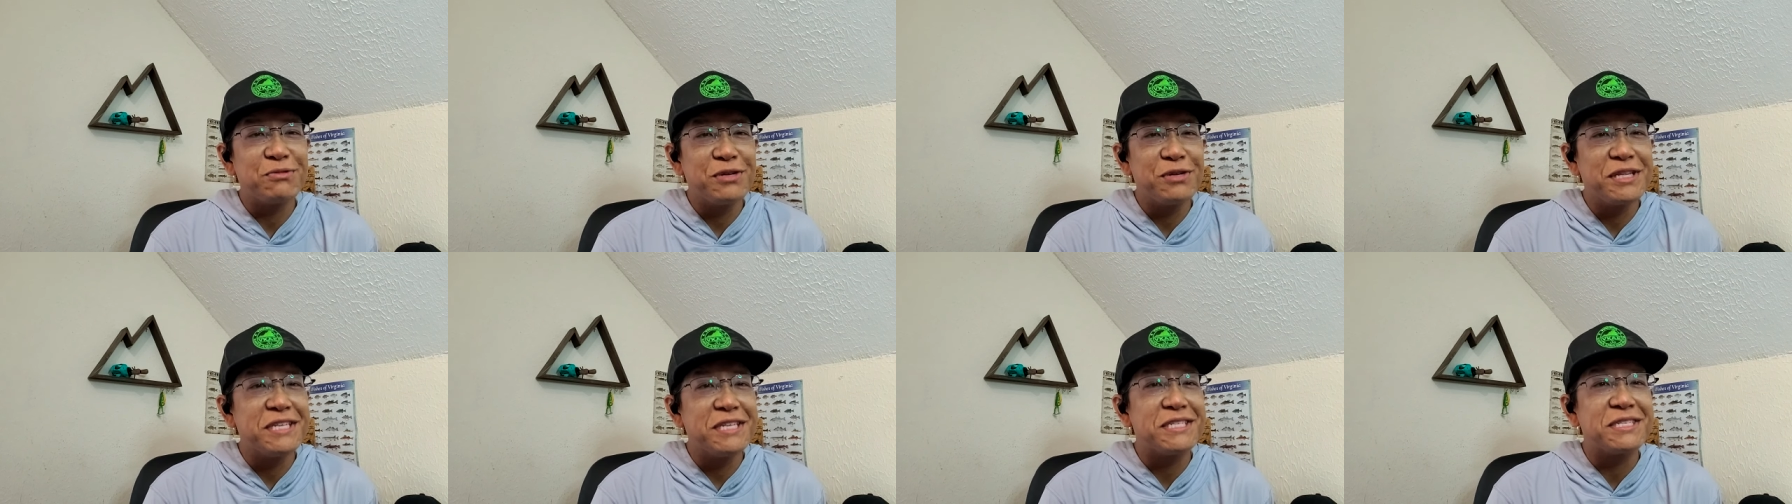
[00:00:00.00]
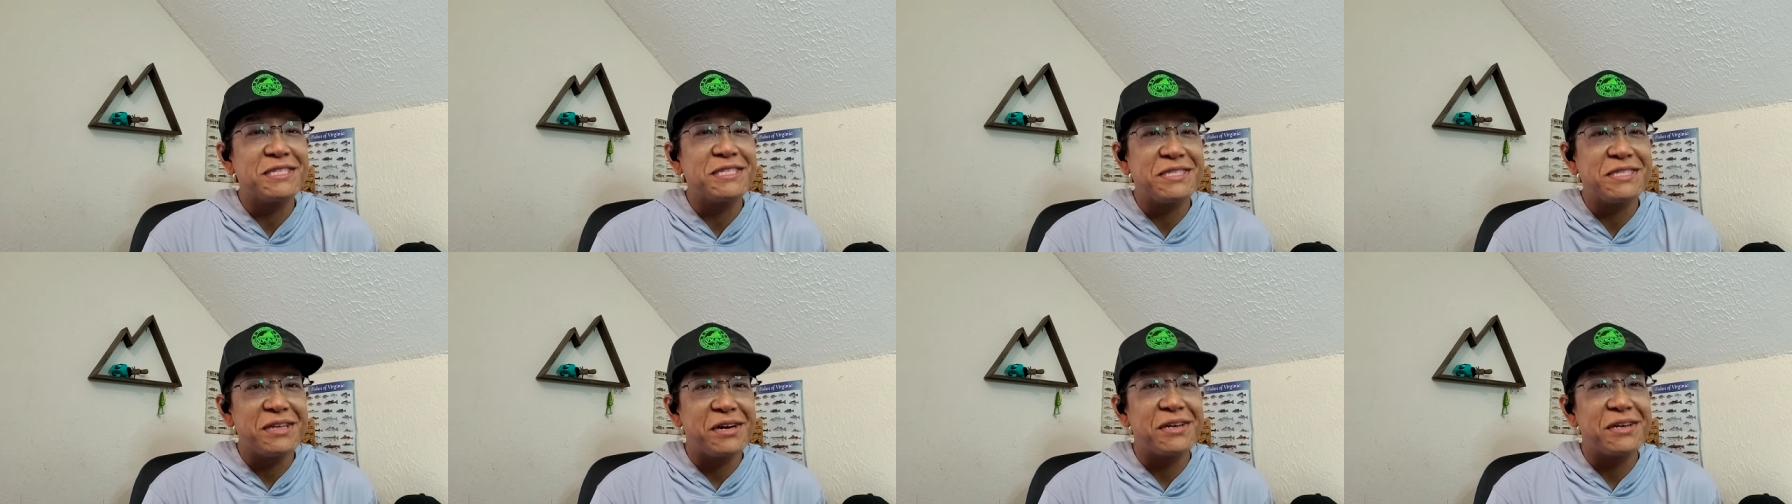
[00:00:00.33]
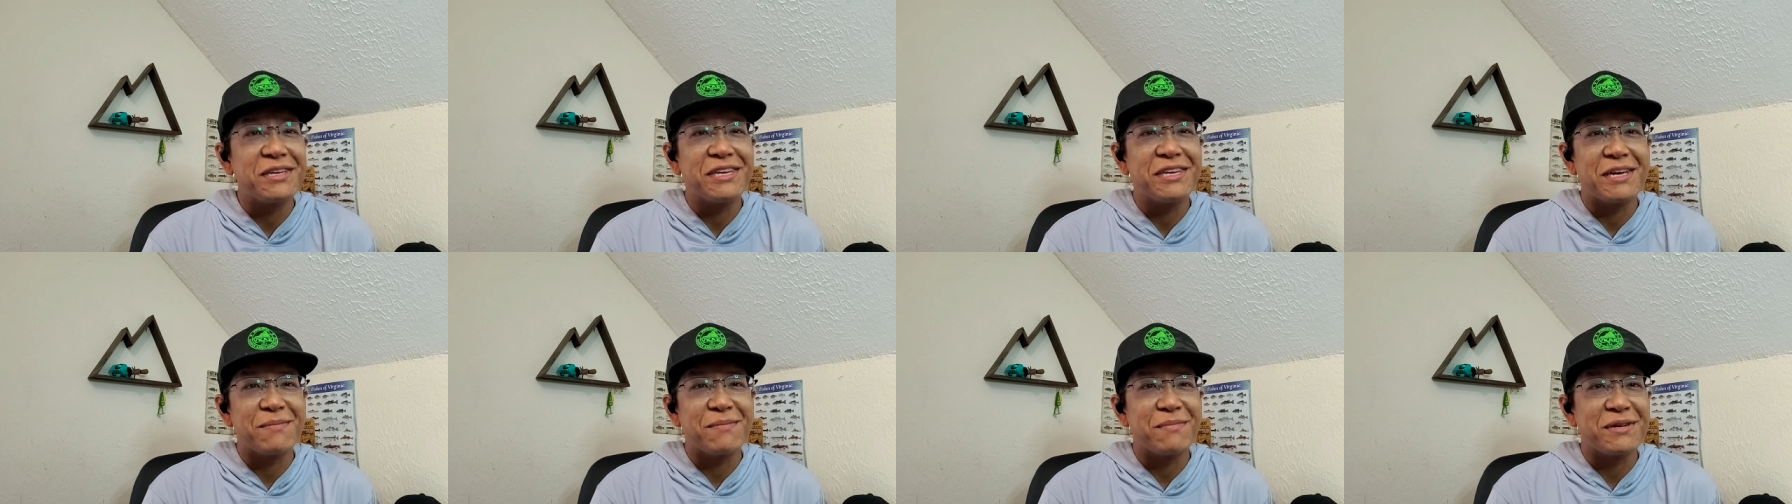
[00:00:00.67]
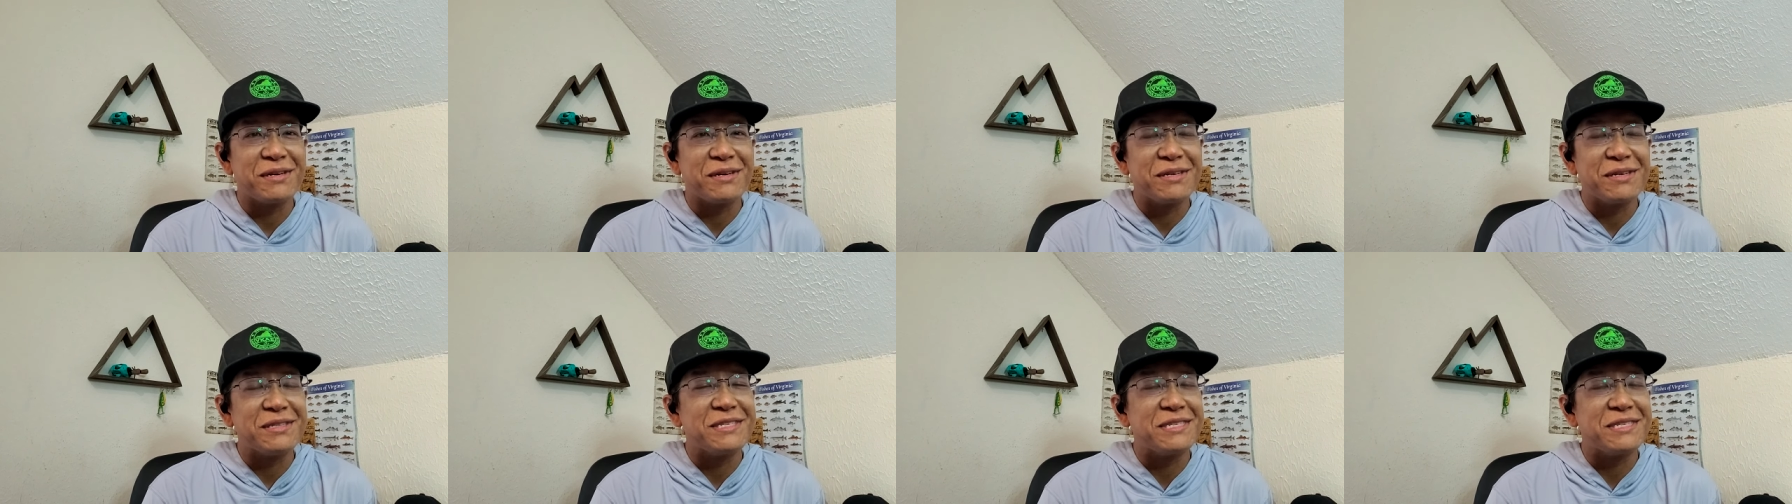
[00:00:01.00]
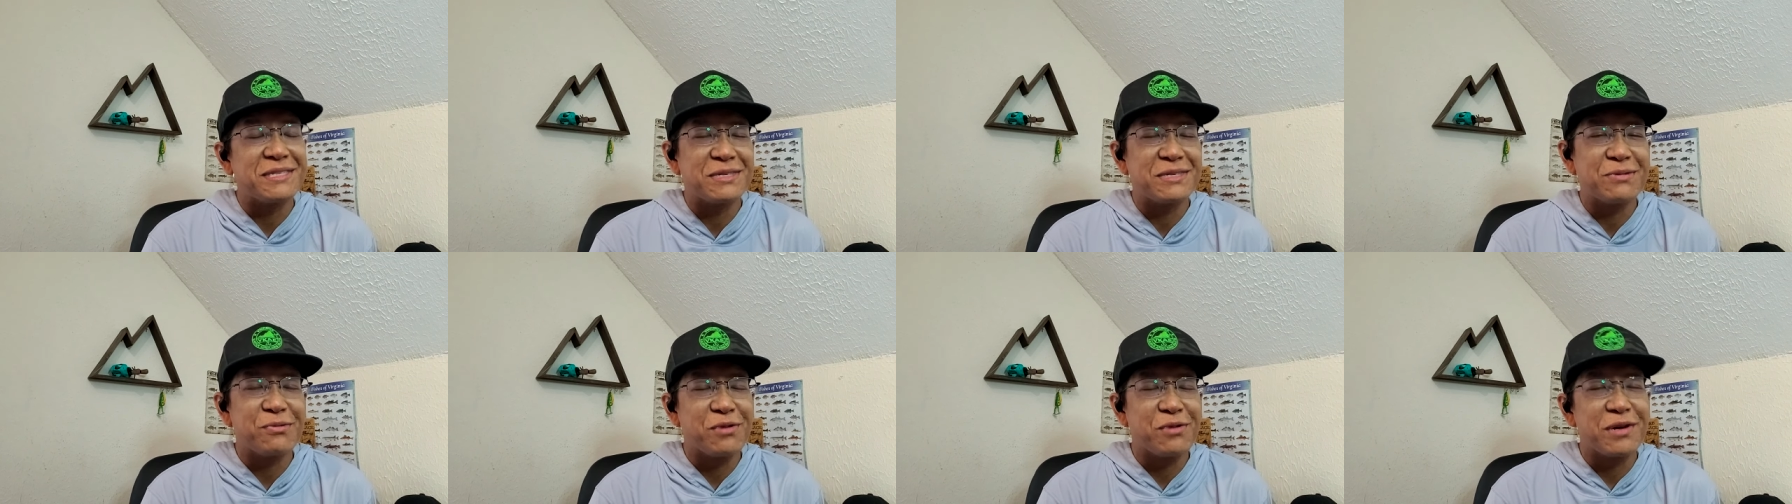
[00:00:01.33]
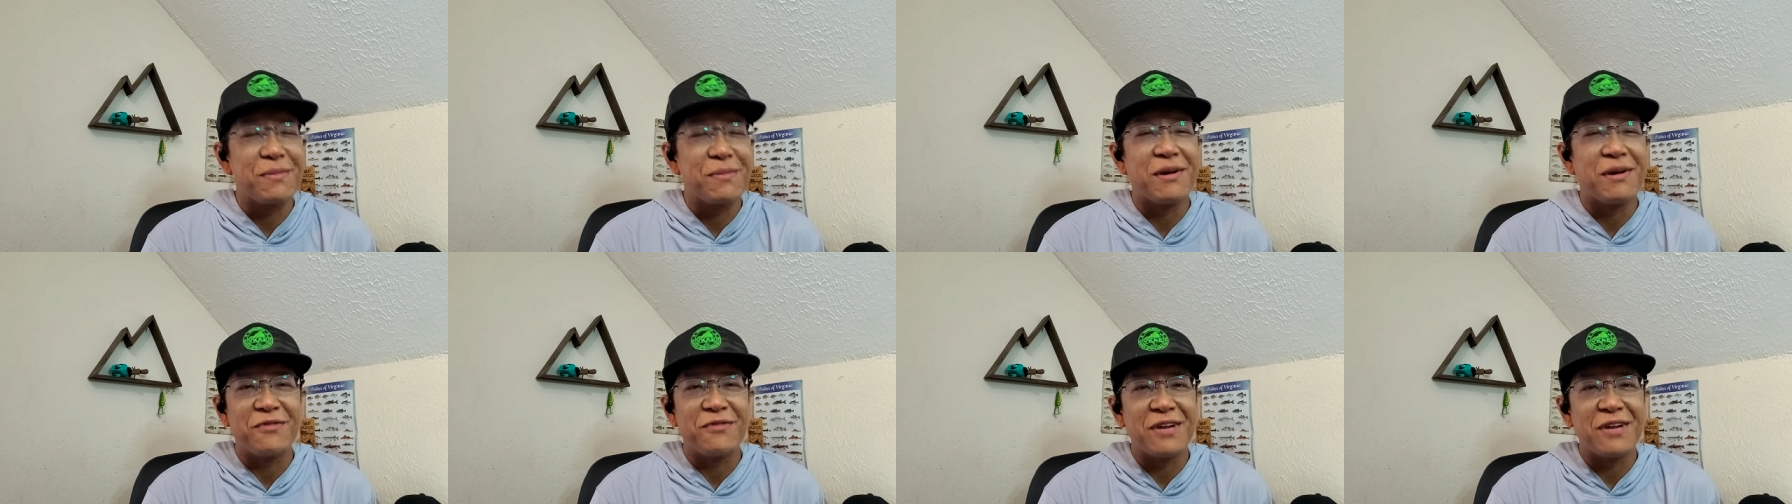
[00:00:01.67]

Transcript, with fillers: really stuck yet, but it's one of my